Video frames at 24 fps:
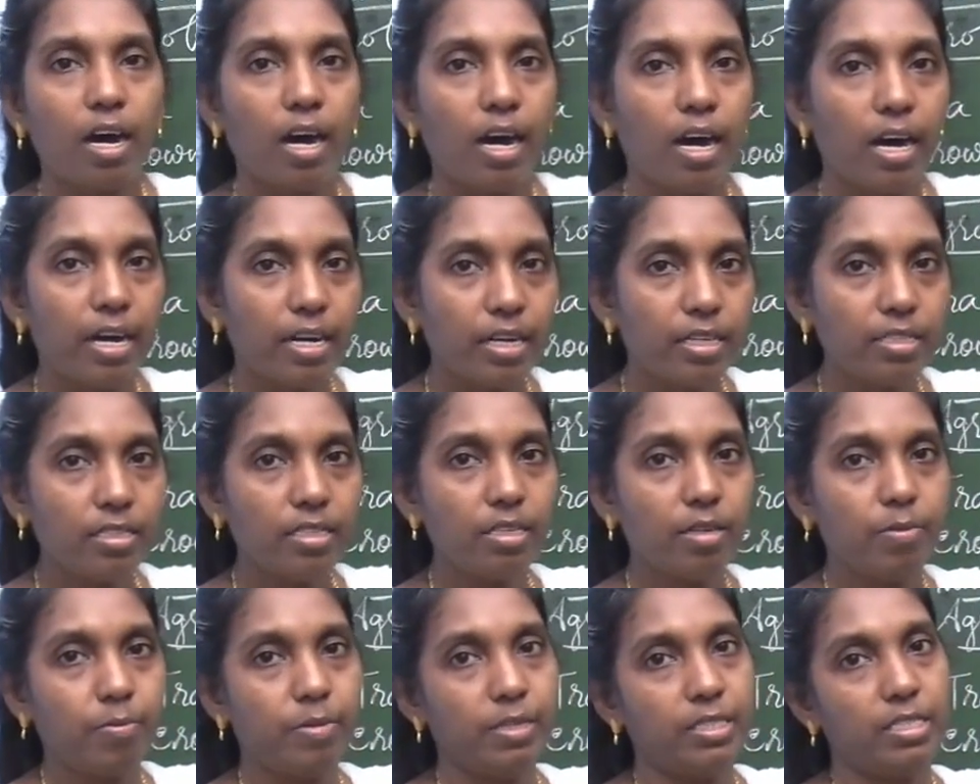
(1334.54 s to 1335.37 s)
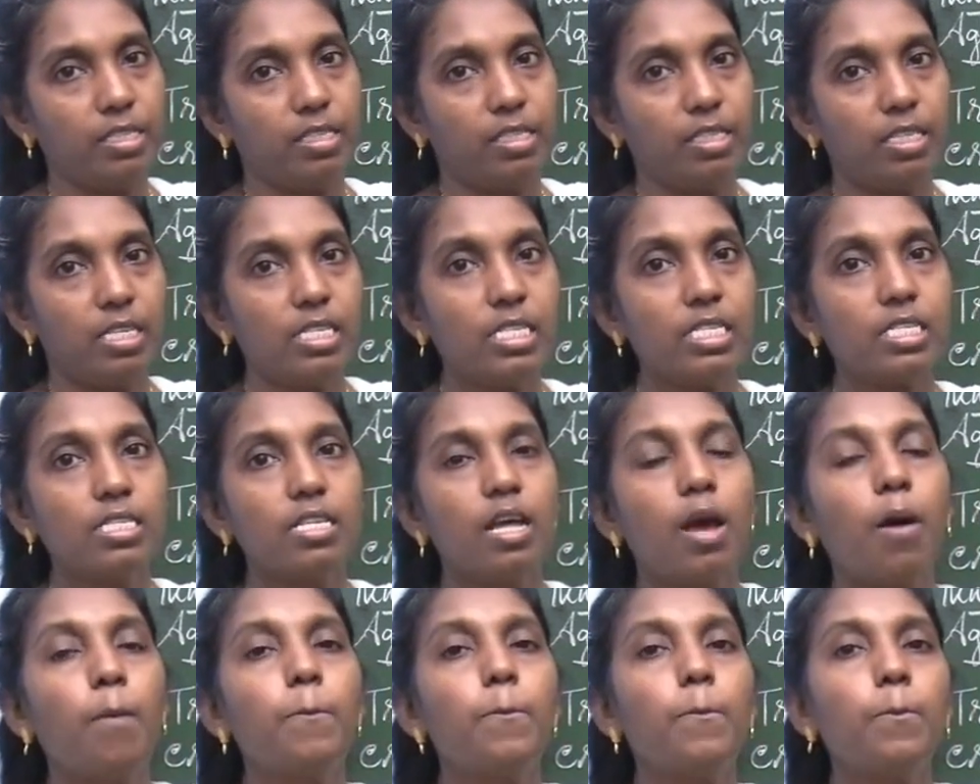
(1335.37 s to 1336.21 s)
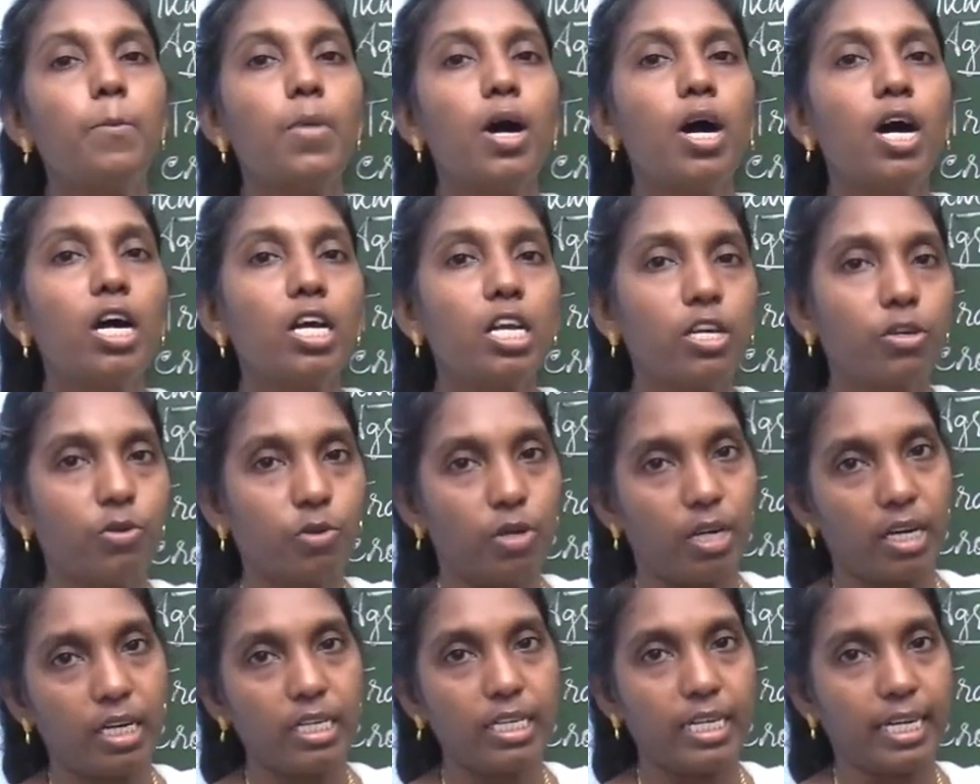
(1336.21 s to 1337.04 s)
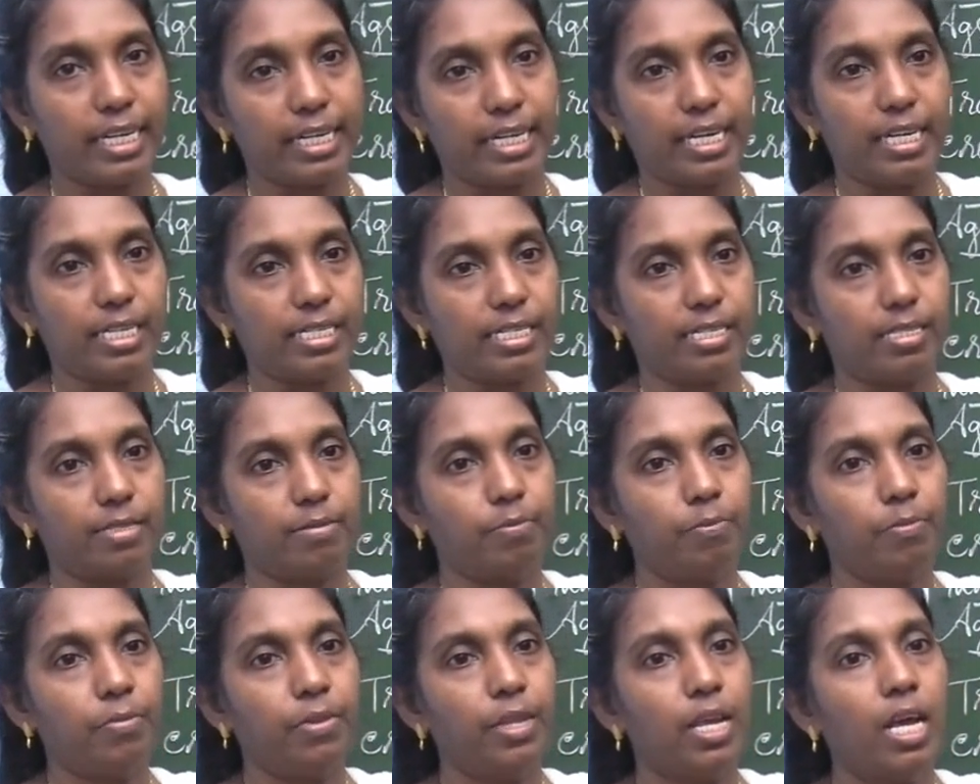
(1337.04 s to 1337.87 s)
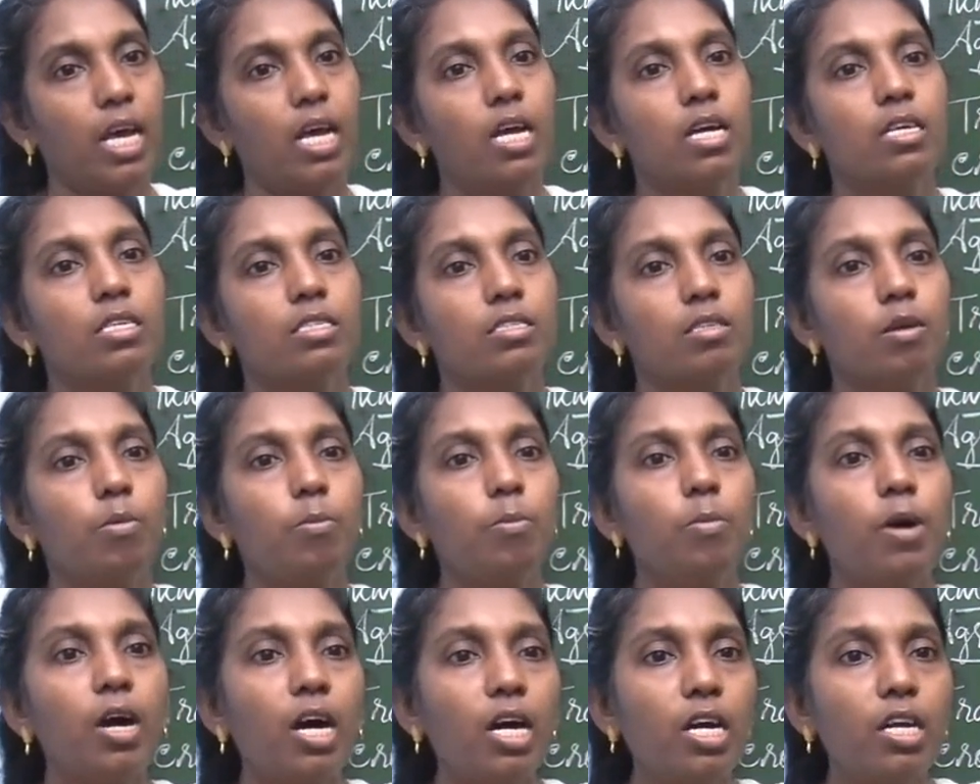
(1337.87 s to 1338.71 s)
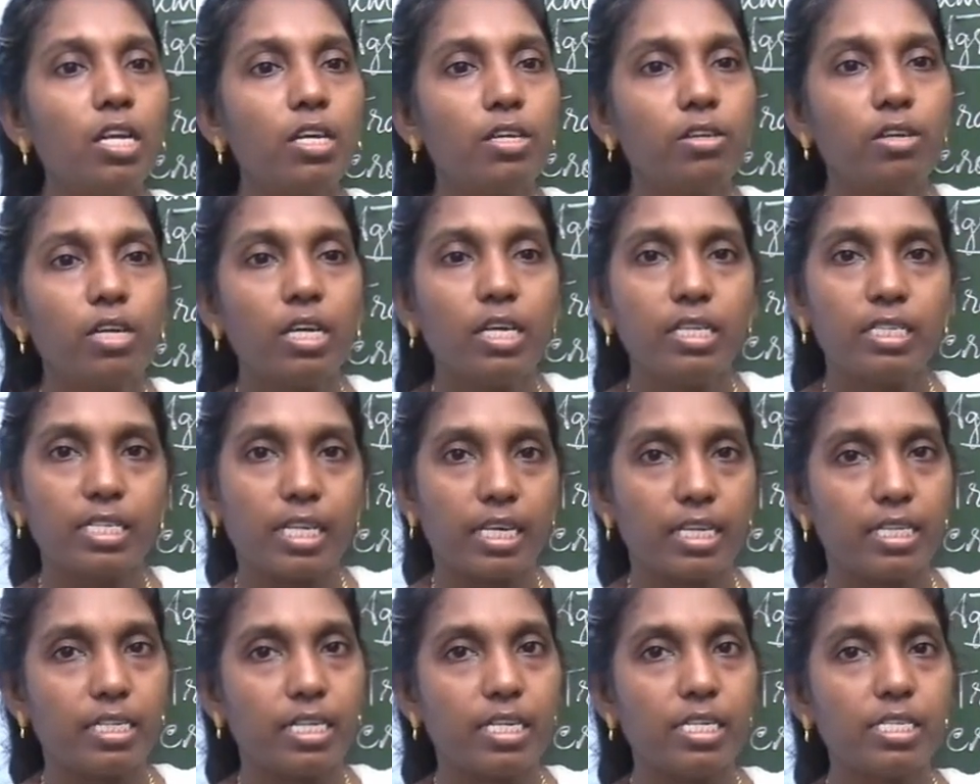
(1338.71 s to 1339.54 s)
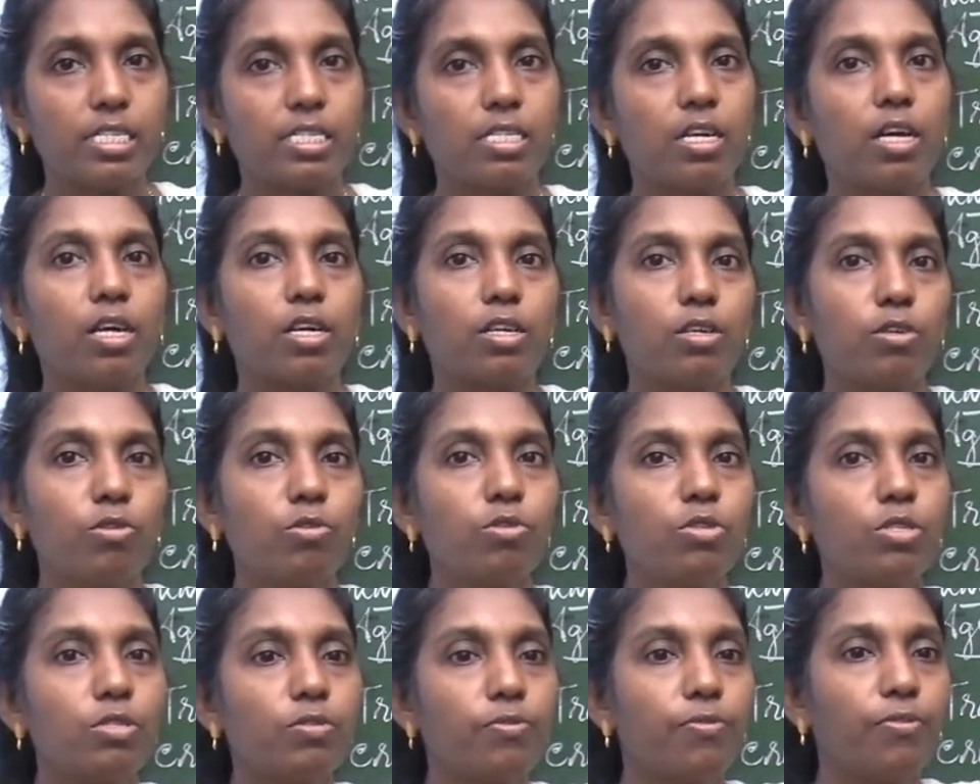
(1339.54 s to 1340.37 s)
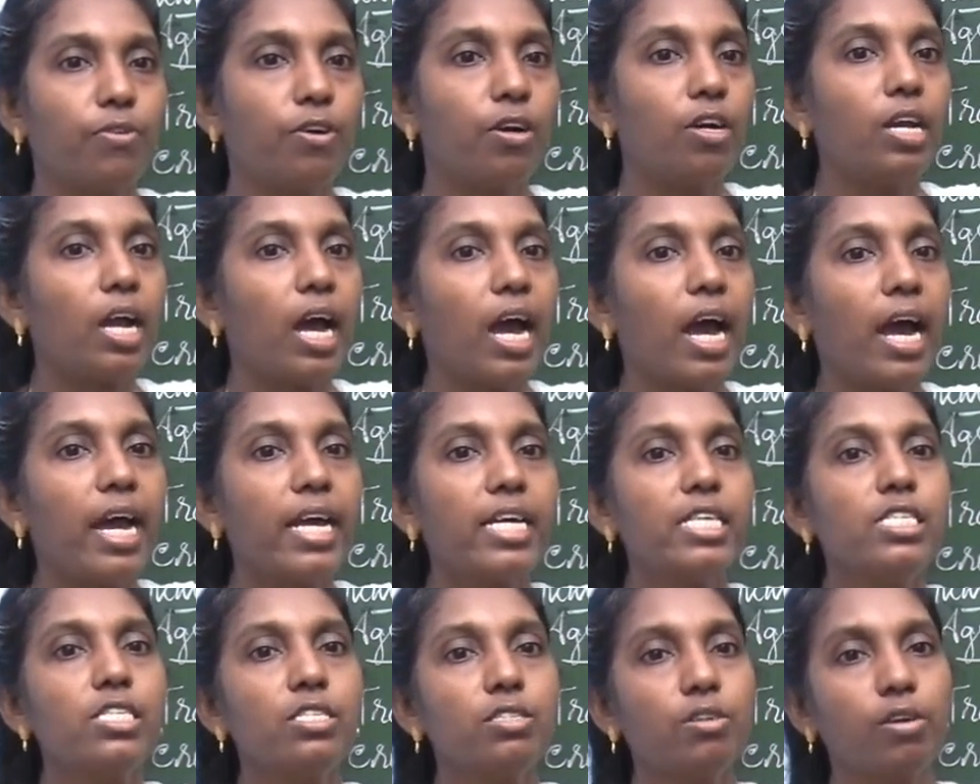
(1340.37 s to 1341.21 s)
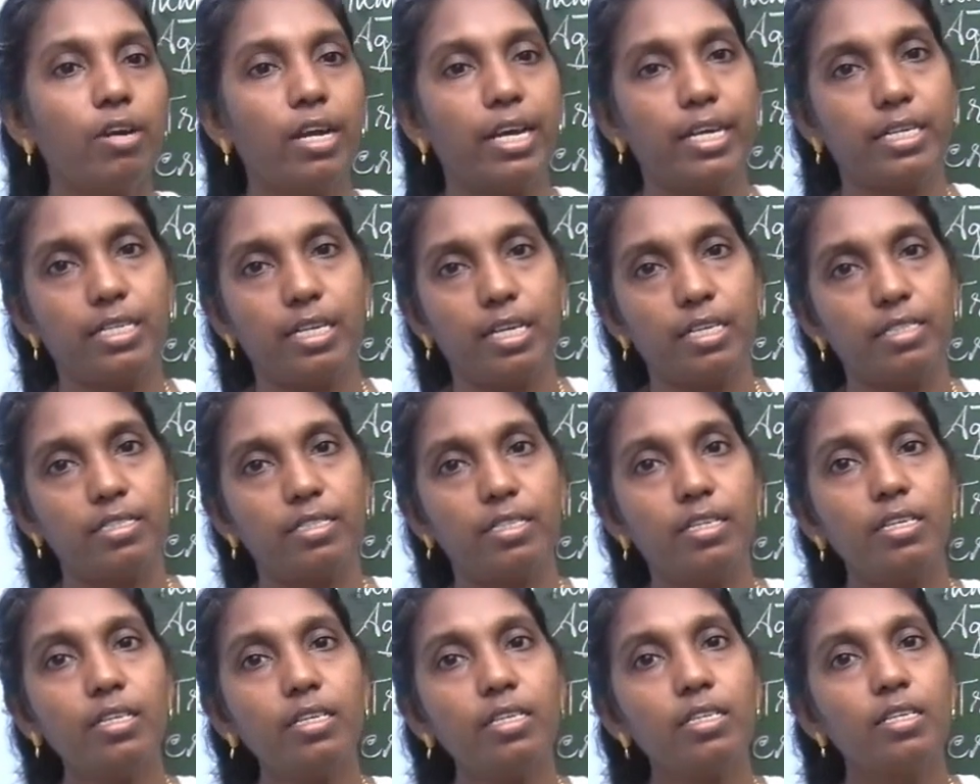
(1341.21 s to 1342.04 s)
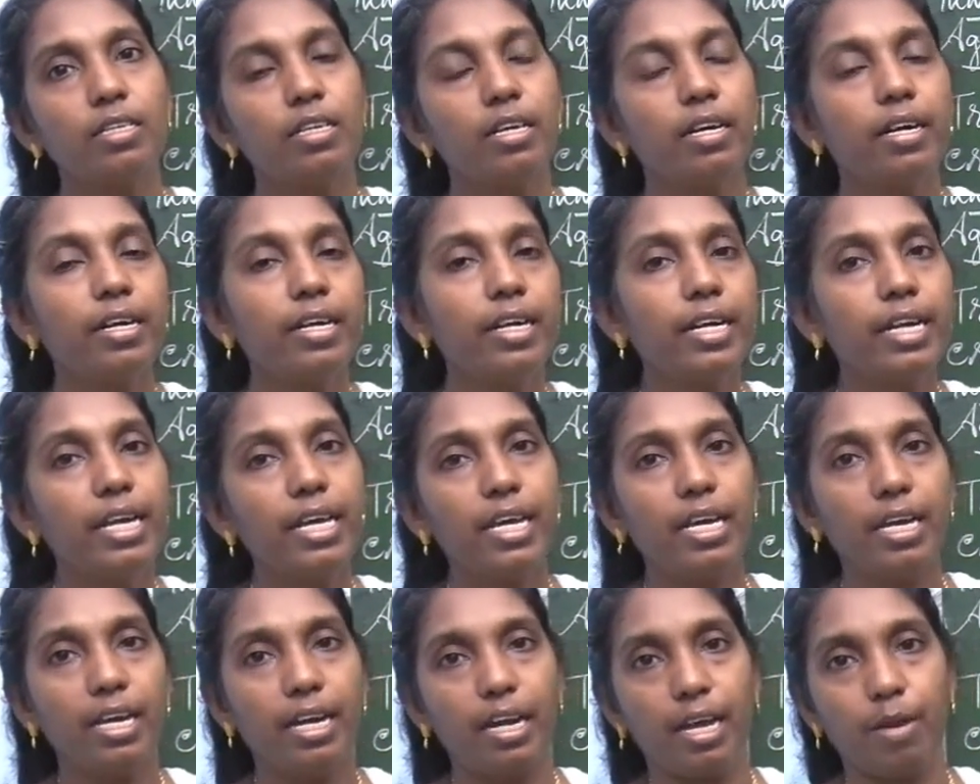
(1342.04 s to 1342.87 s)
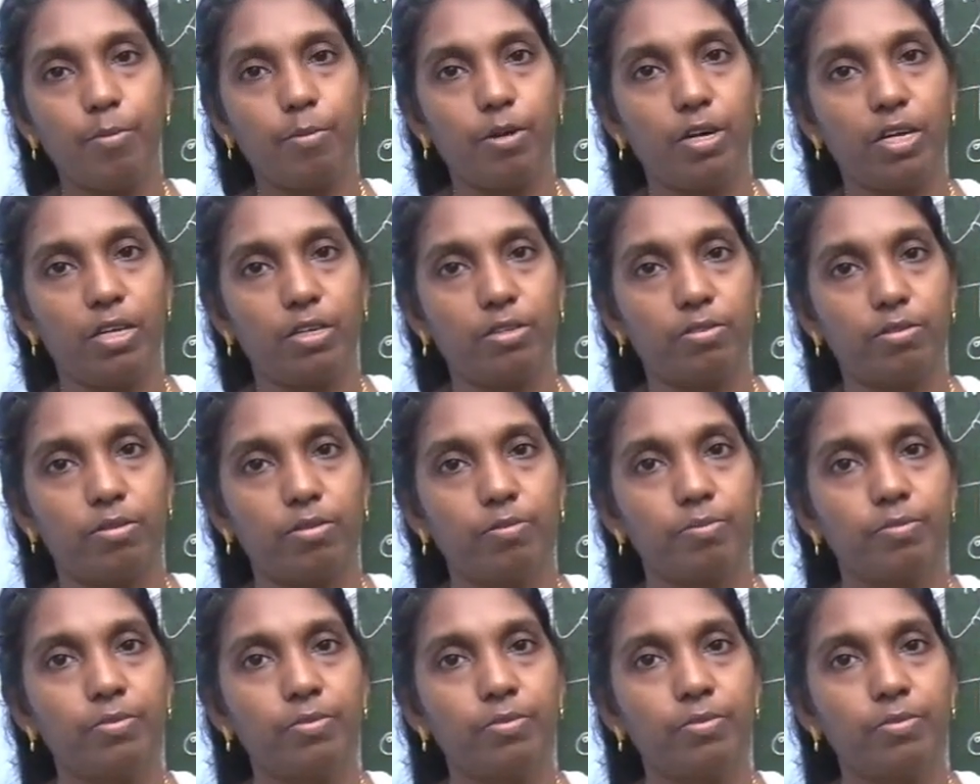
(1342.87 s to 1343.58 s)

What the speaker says: Another method is molecular techniques. The molecular techniques are used for isolating the DNA molecule